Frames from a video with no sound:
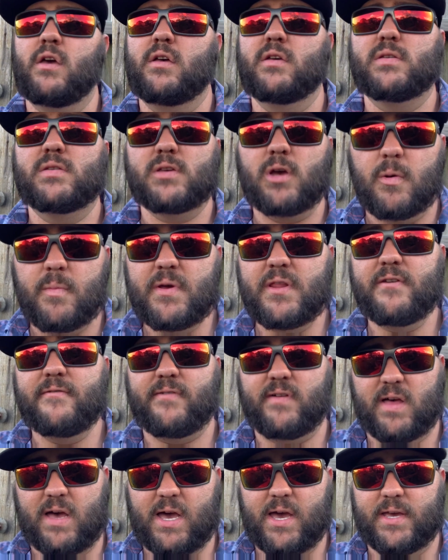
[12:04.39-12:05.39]
so many
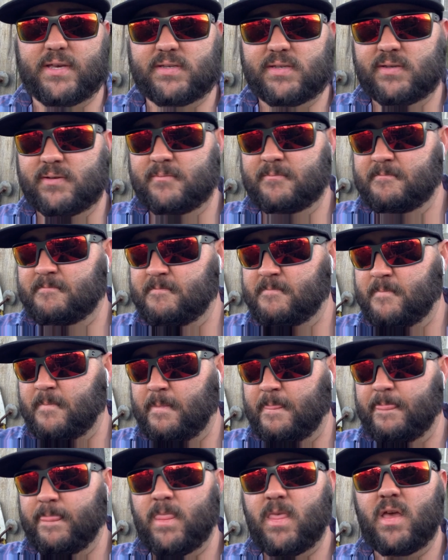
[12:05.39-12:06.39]
flies.
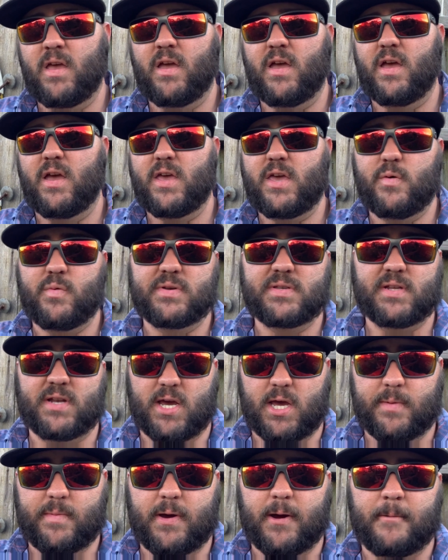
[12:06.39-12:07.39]
It was a
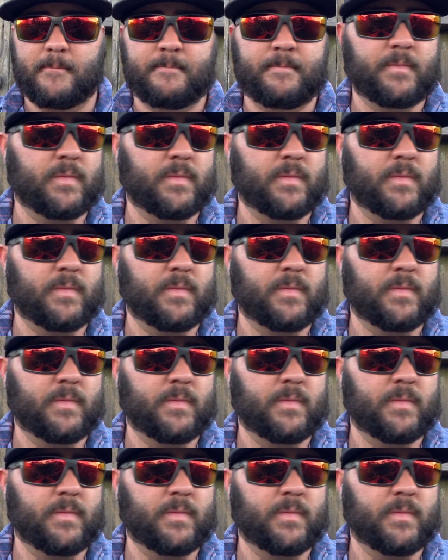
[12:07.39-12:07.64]
nightmare.